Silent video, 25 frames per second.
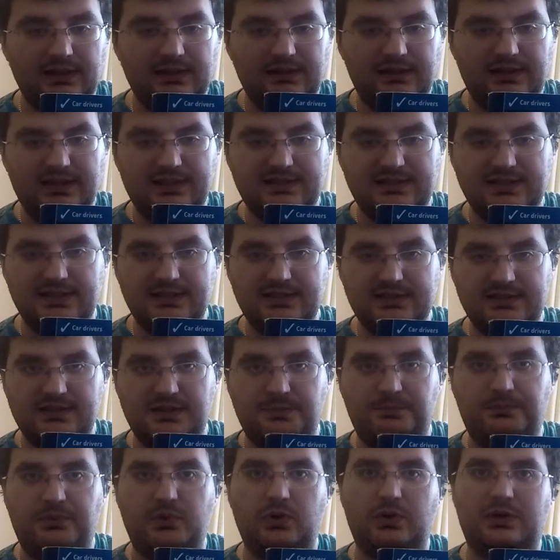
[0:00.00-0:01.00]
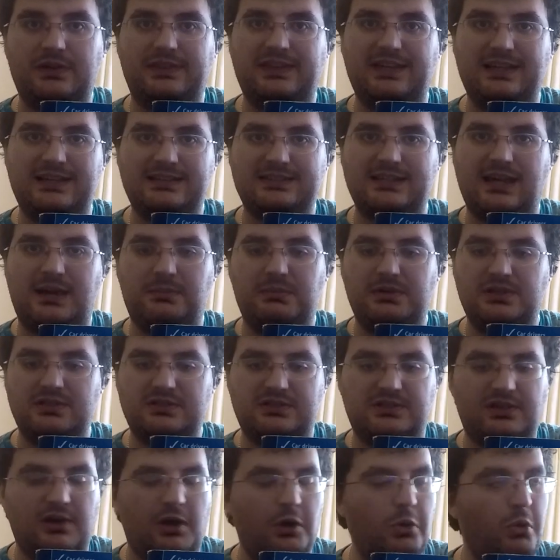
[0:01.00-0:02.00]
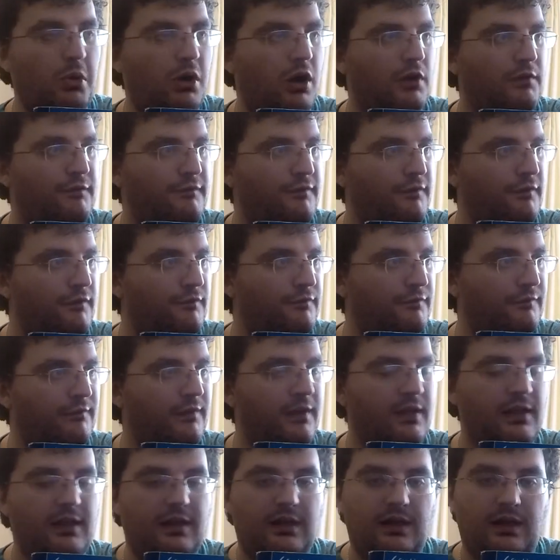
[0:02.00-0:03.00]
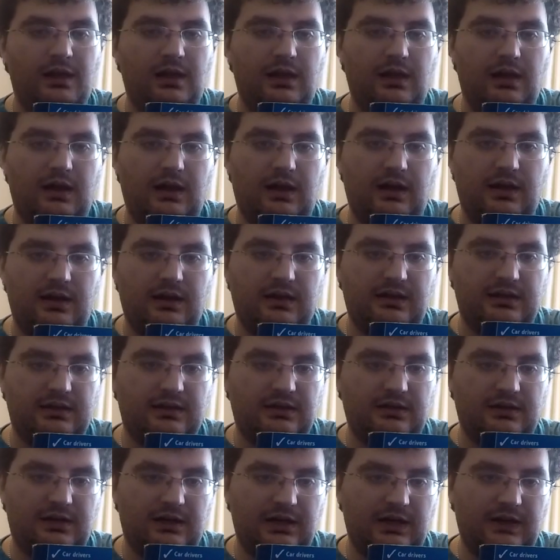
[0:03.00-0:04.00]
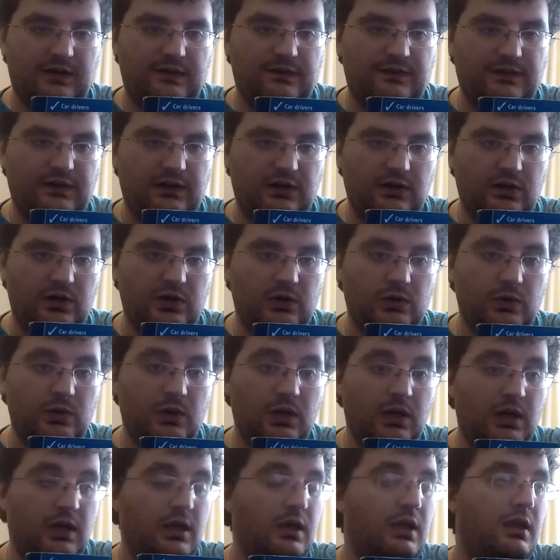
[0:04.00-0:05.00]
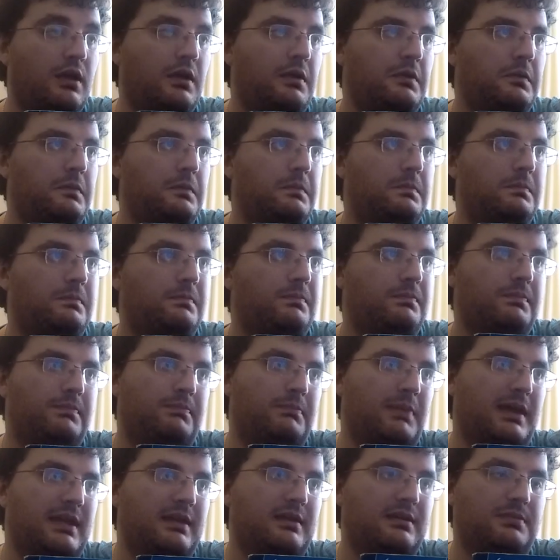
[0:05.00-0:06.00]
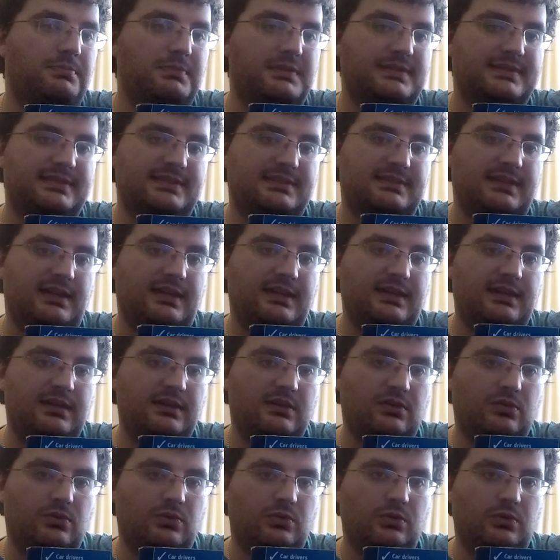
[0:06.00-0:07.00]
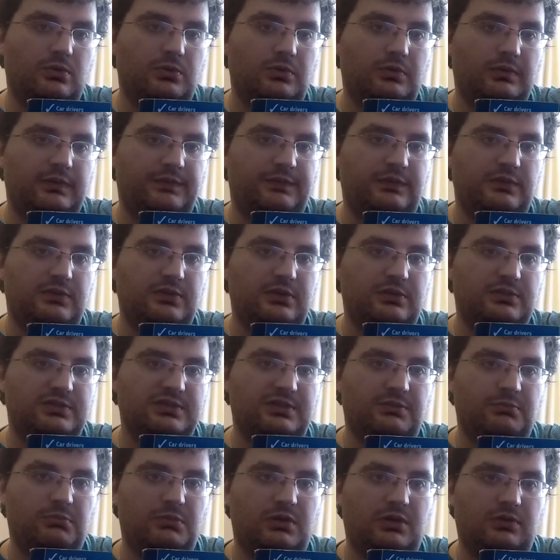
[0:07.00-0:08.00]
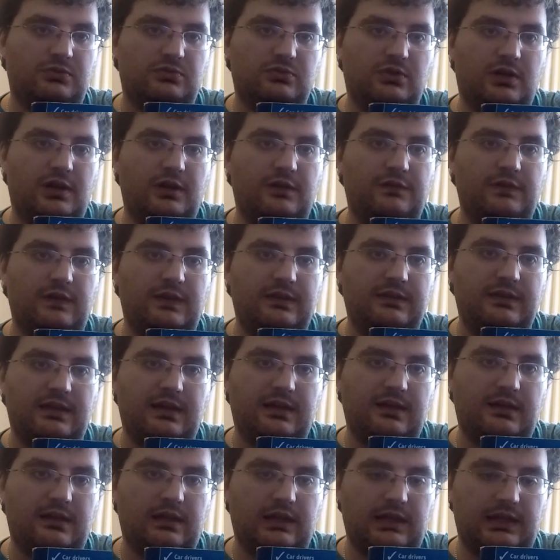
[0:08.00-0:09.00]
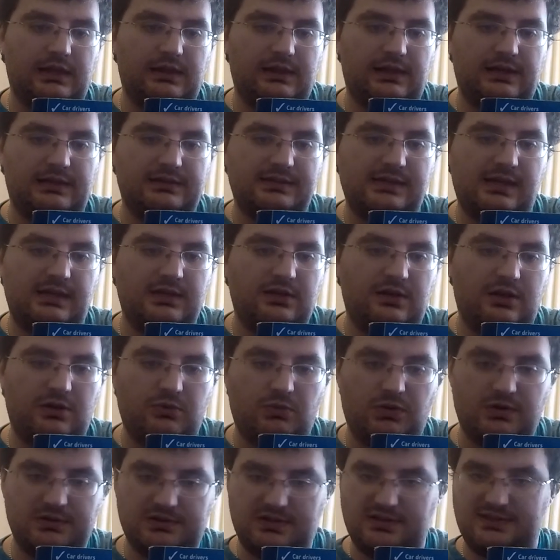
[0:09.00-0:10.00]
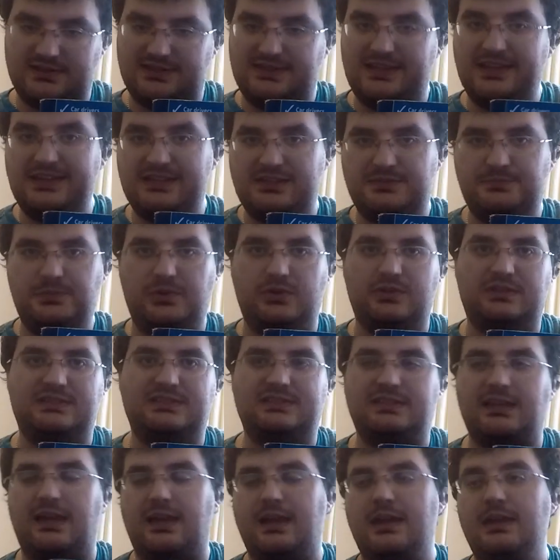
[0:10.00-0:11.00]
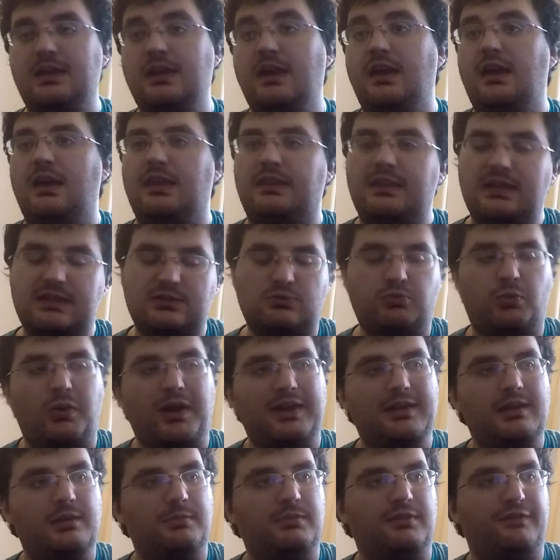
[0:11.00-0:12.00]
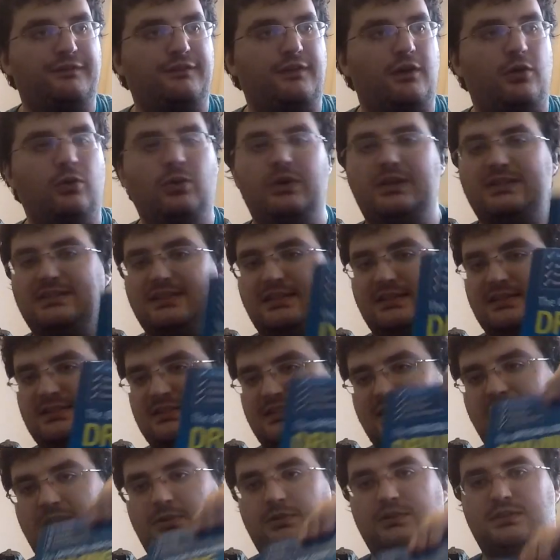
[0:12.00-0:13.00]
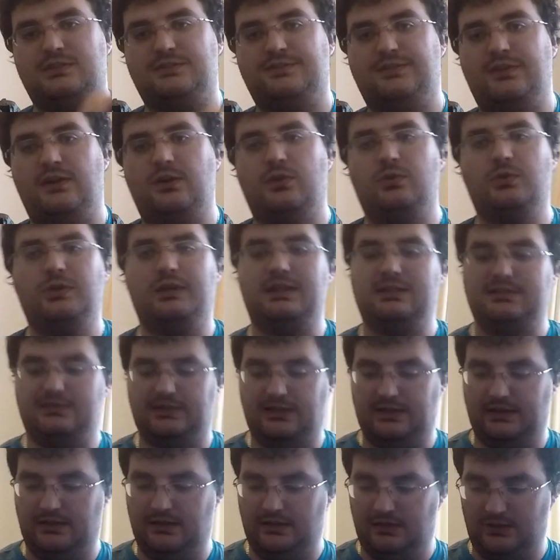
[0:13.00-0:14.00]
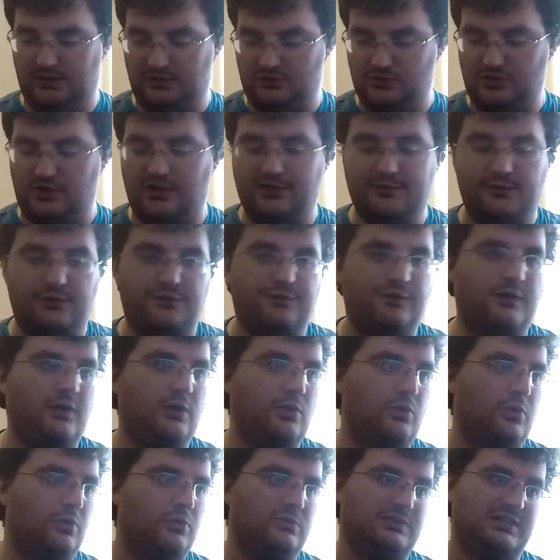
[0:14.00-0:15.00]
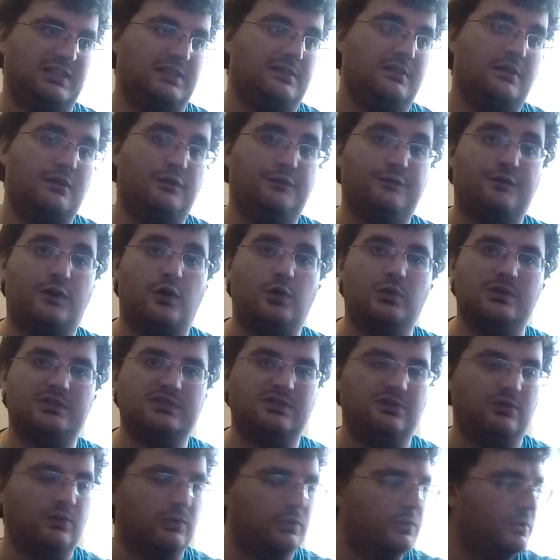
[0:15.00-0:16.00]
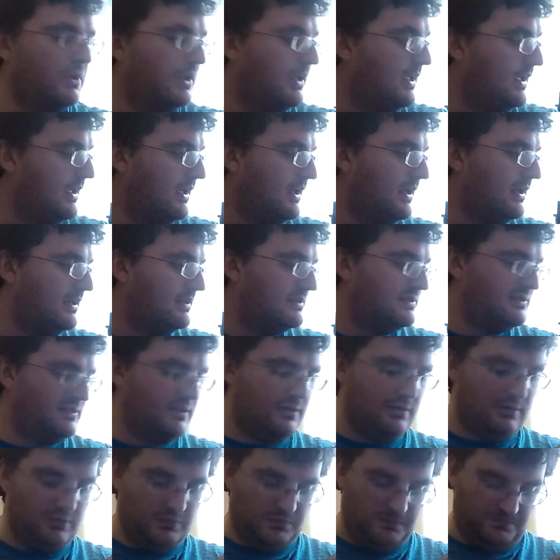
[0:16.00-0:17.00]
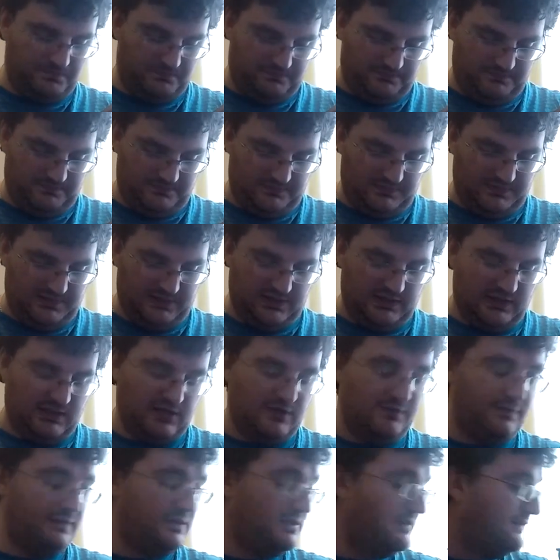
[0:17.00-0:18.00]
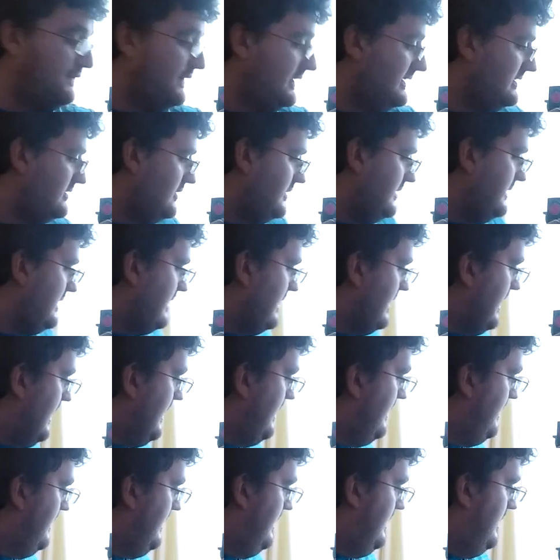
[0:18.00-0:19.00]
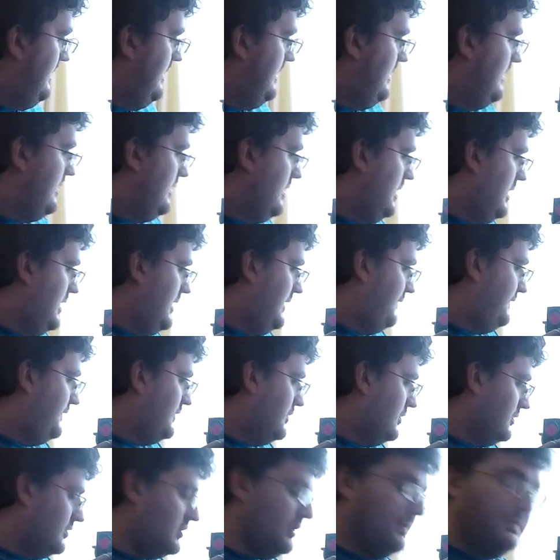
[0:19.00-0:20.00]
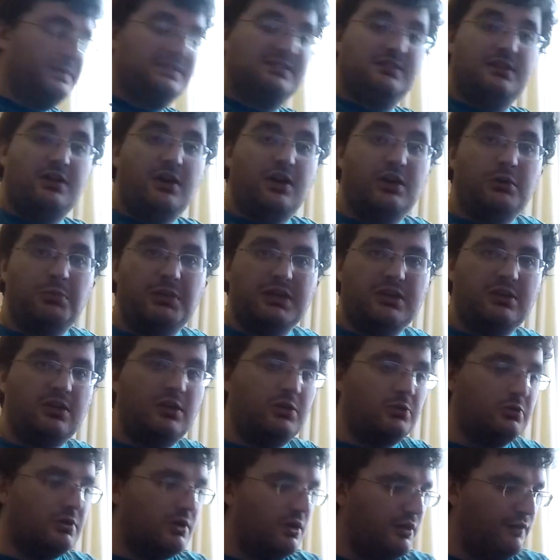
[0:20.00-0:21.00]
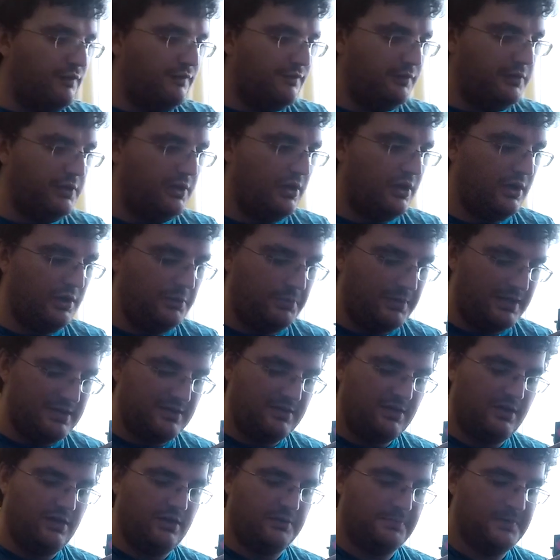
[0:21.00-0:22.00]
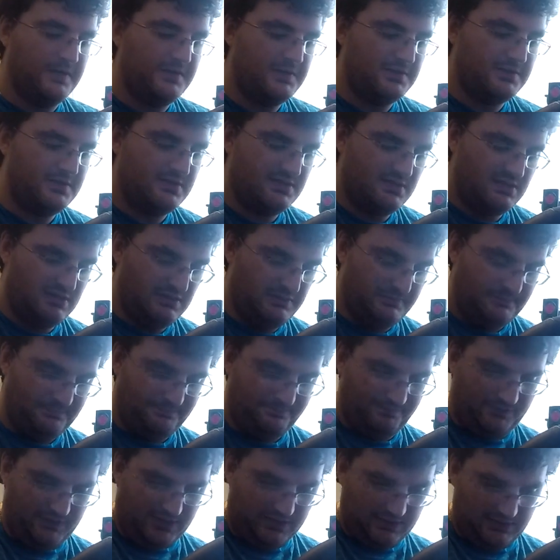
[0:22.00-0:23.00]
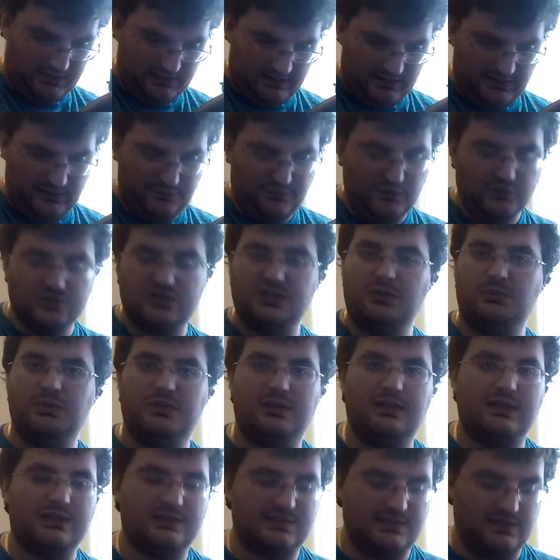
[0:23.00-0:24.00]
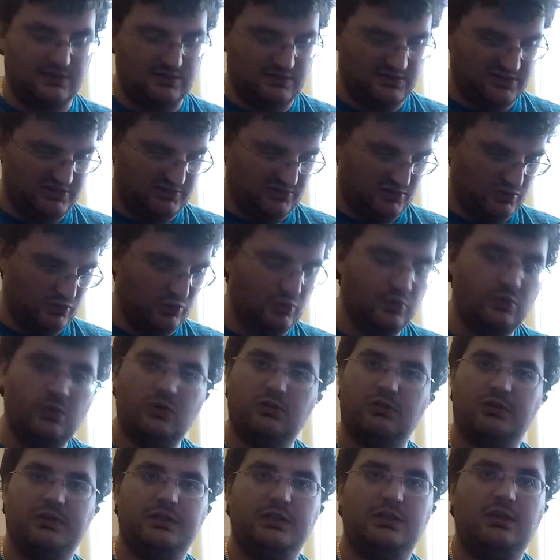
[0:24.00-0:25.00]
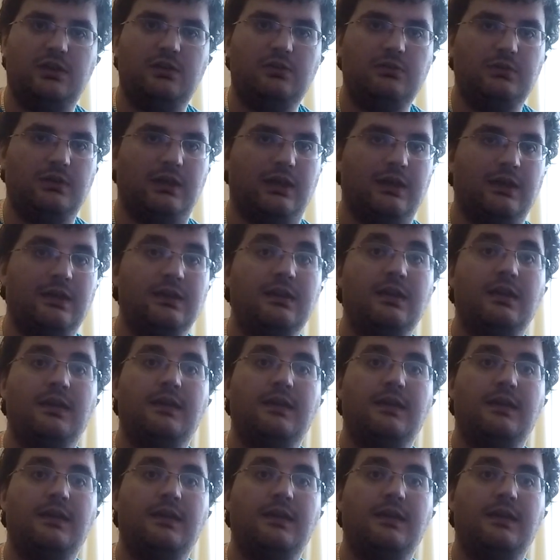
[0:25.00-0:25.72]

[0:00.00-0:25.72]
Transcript: This is the book the examiners go off of. If you make a mistake or if you do something while driving, they'll say, what does this book say? Let's weigh up the fault. Is it a serious fault? Is it a driver fault? Or is it no fault at all? So, just things like that. If you've got copies of the Highway Code, go through your Highway Code, because, if you're someone that's at school or at uni,